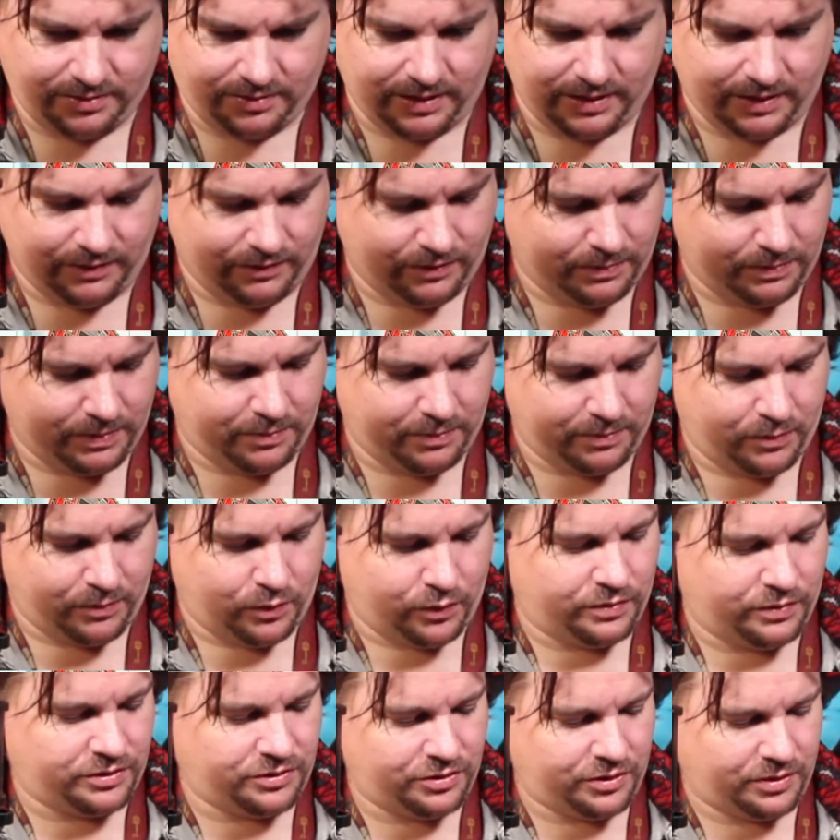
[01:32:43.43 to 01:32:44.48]
Give you a bit more
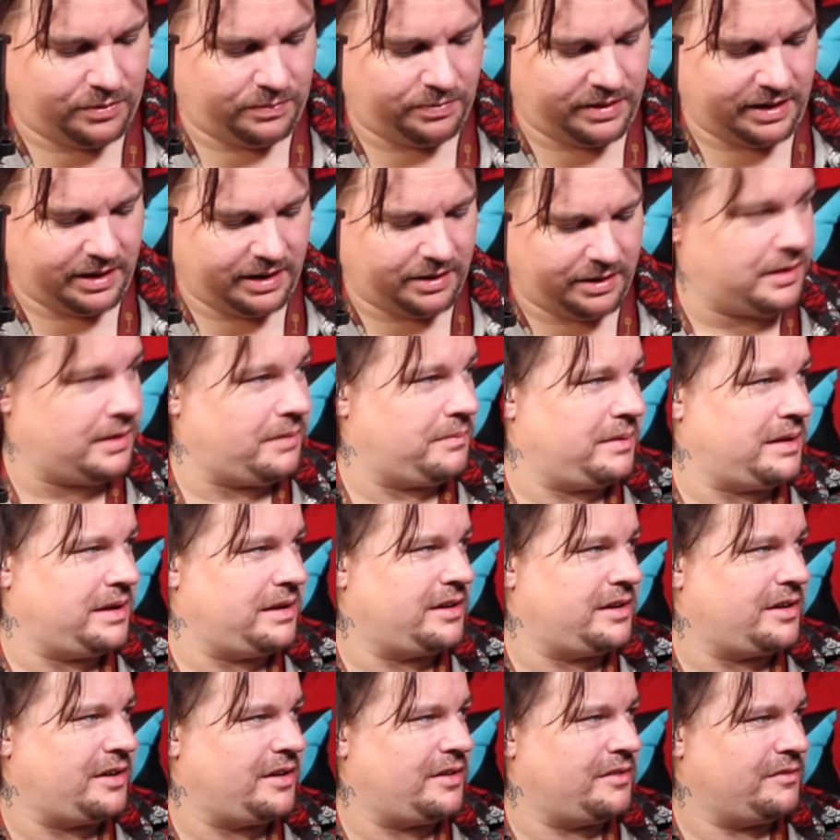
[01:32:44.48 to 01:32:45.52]
of a top down. I mean, you
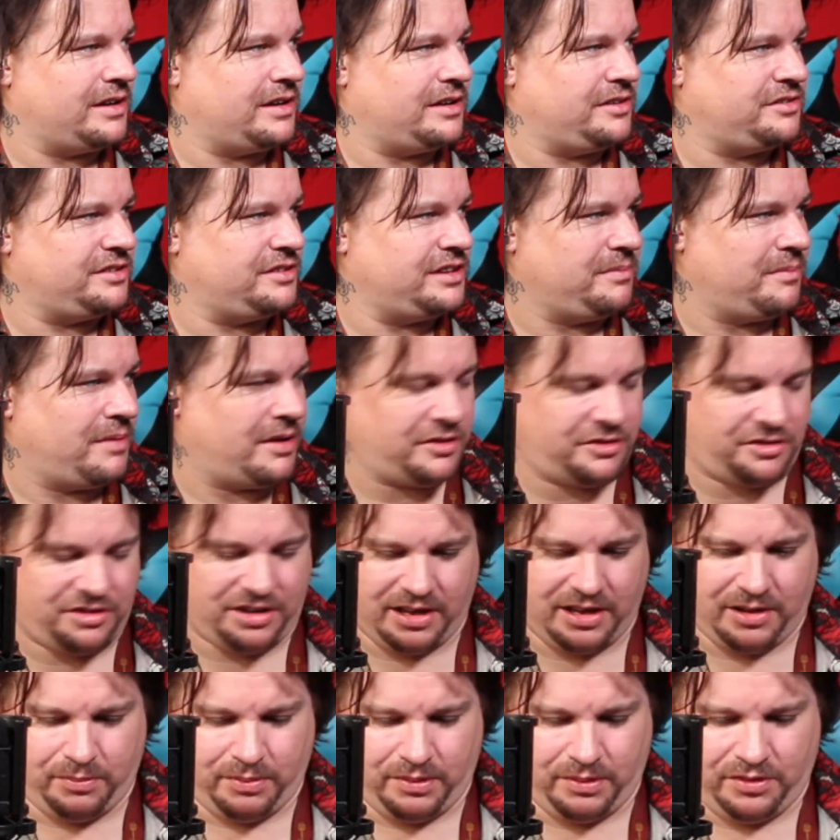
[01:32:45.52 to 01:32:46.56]
can't really see much
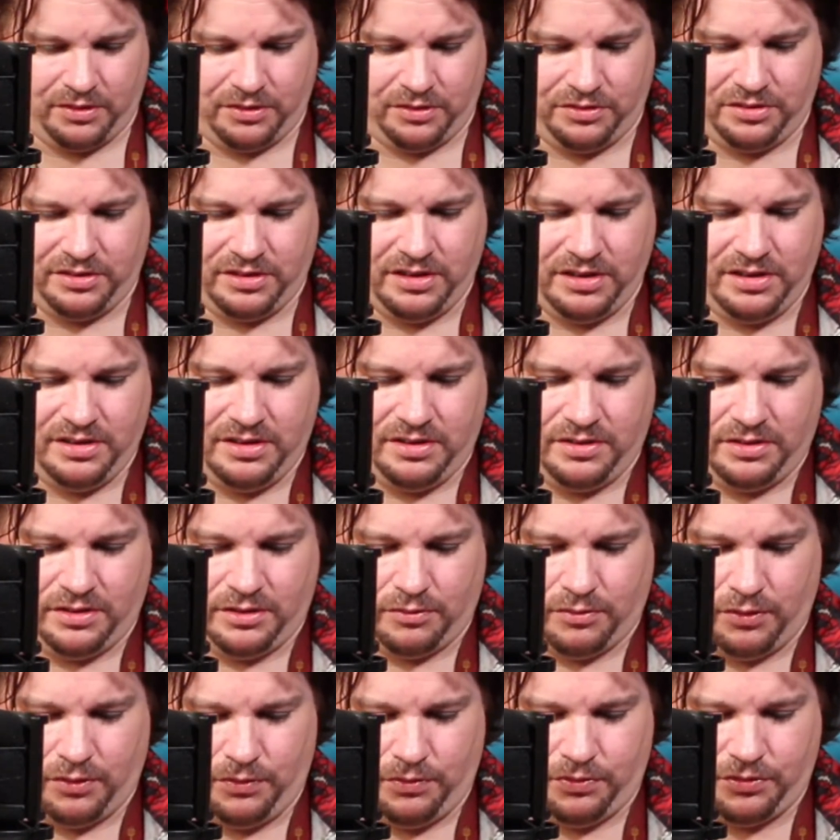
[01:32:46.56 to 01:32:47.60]
now because the
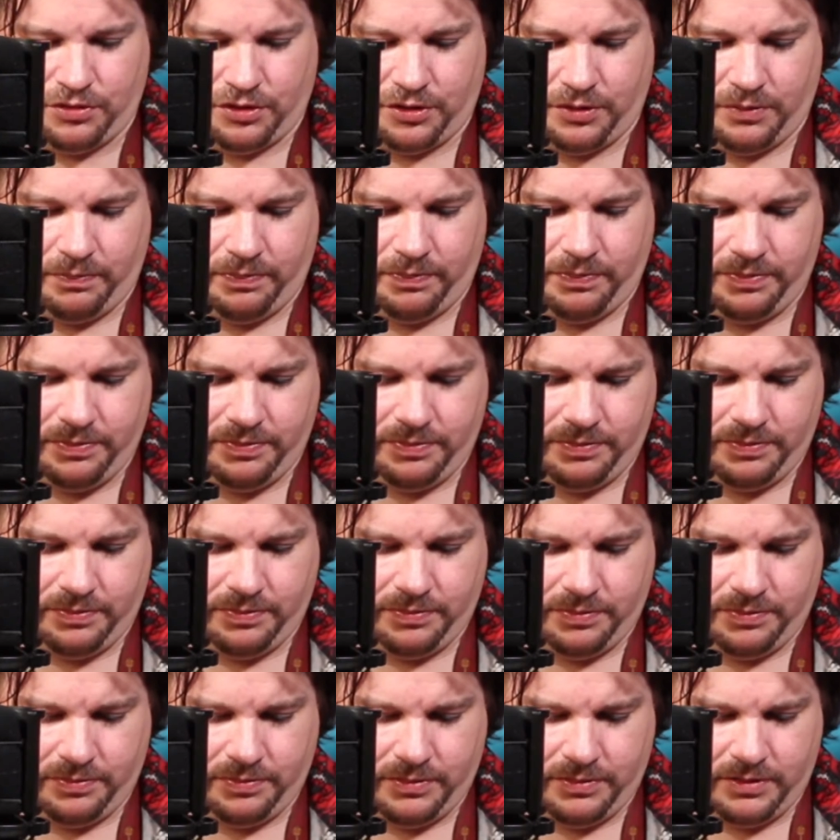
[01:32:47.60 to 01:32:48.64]
roof's on.
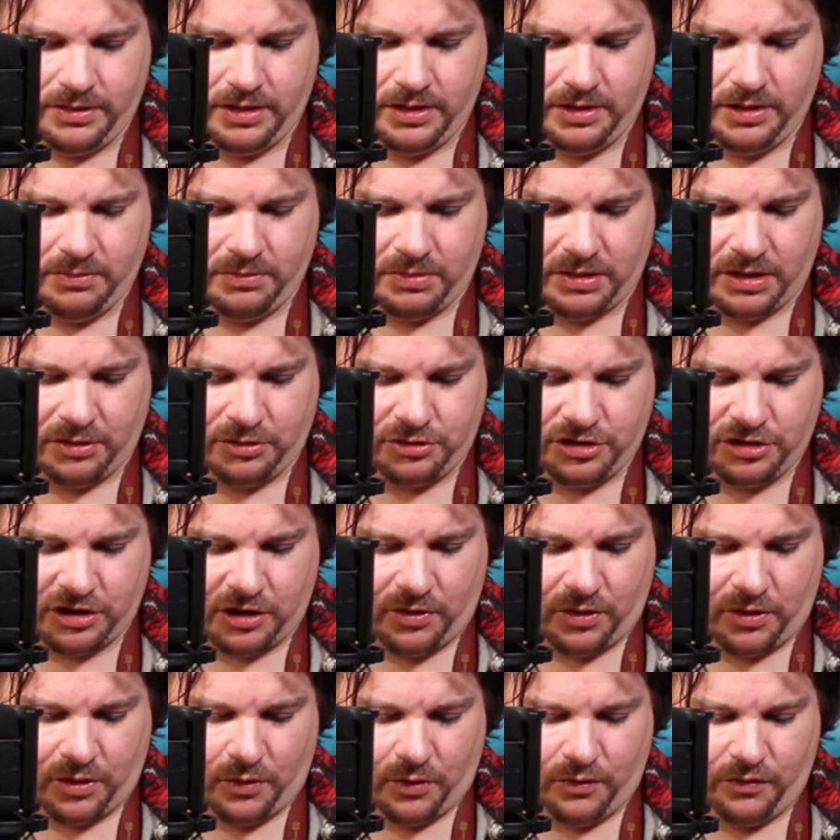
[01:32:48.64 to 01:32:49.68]
But I'll show the
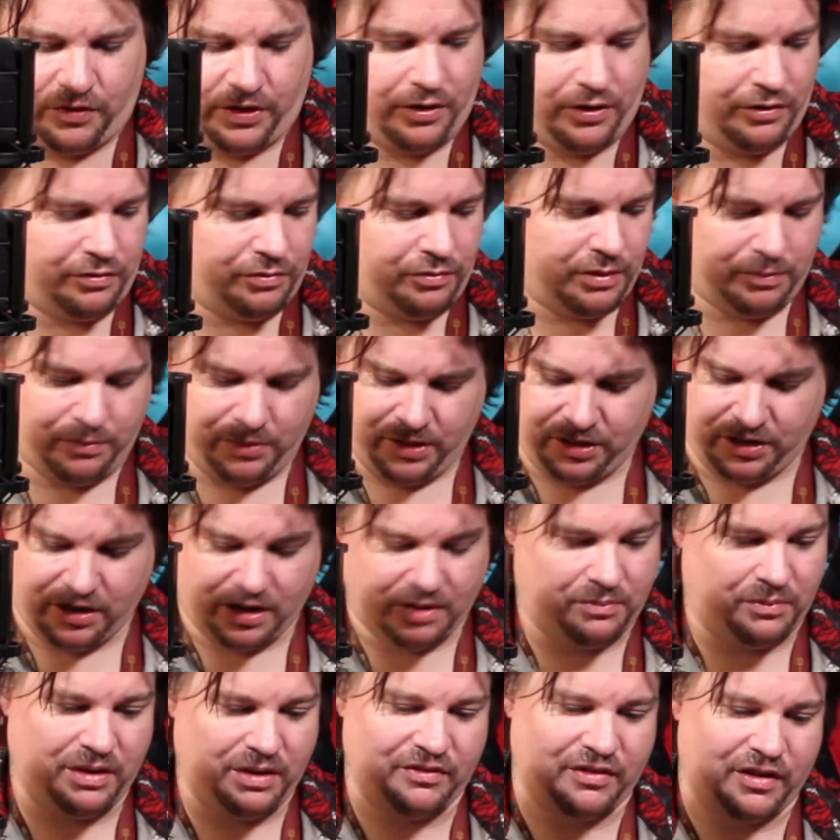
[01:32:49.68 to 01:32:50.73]
whole thing off when we're done.
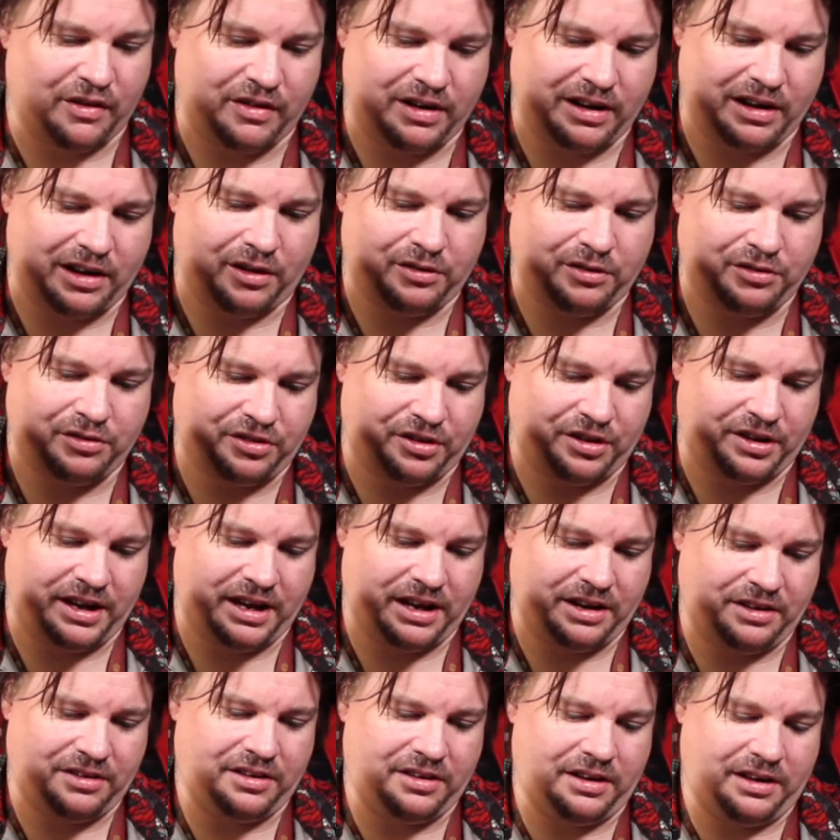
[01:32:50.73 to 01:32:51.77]
We're very close to the
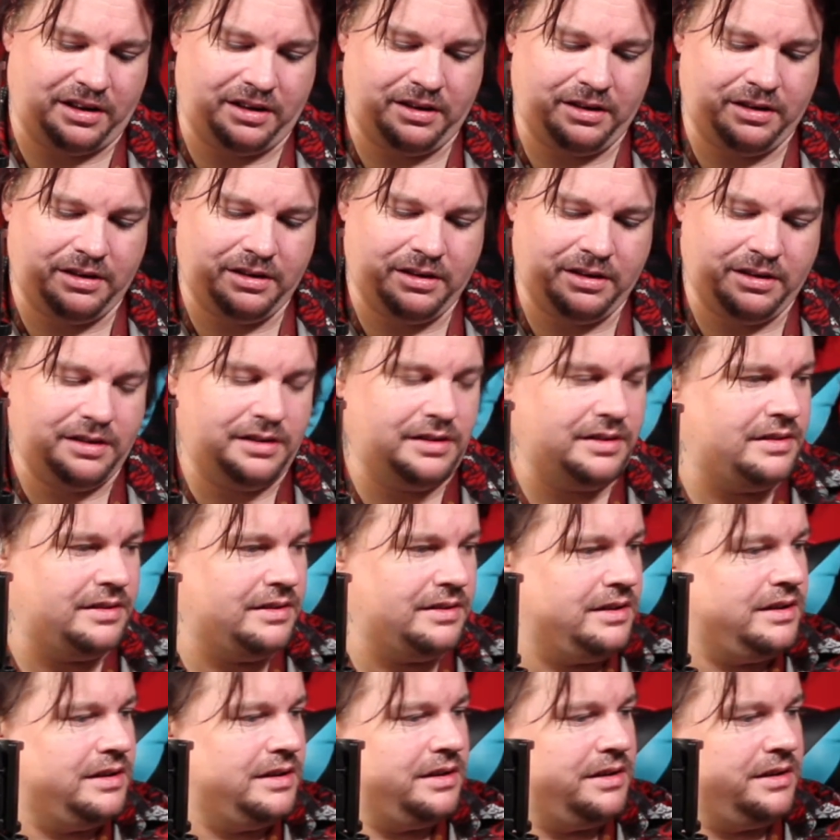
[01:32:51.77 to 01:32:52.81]
end here.
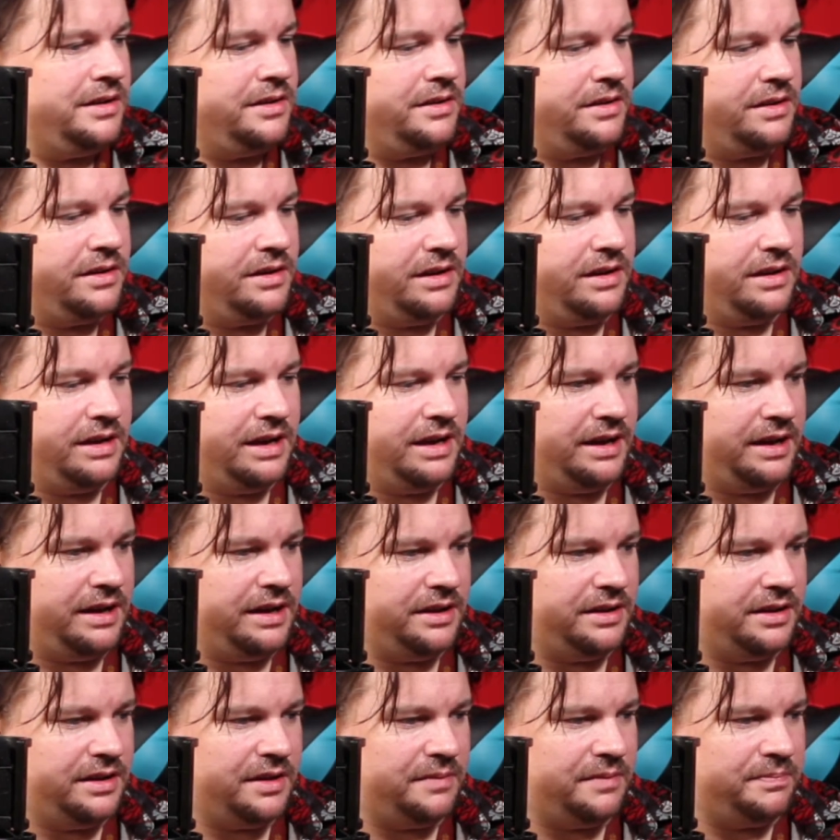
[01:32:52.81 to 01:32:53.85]
Getting it
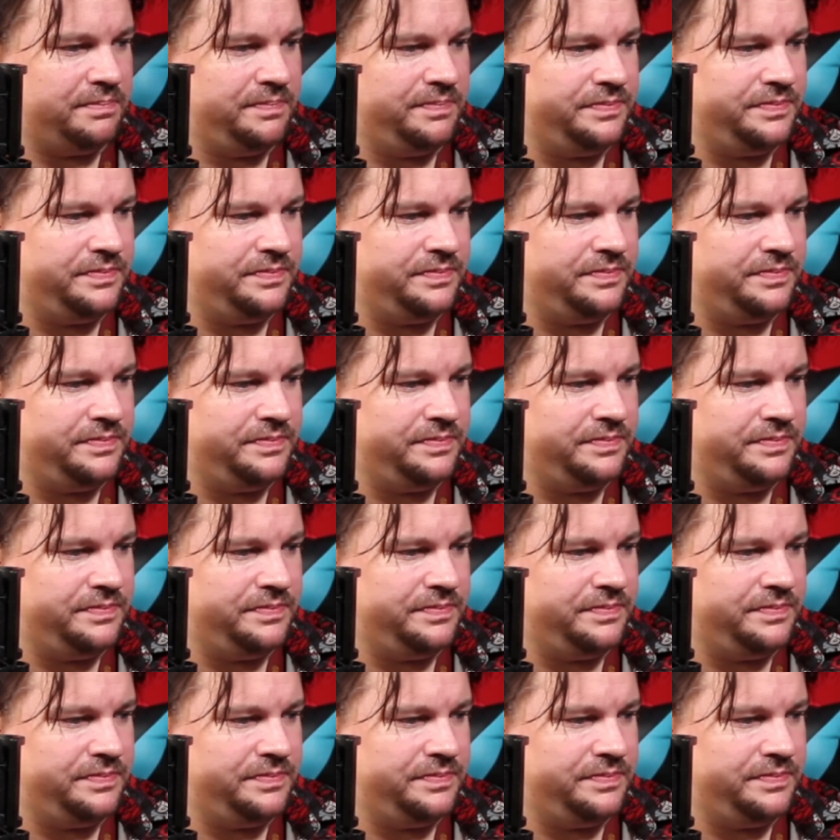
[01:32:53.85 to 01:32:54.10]
done.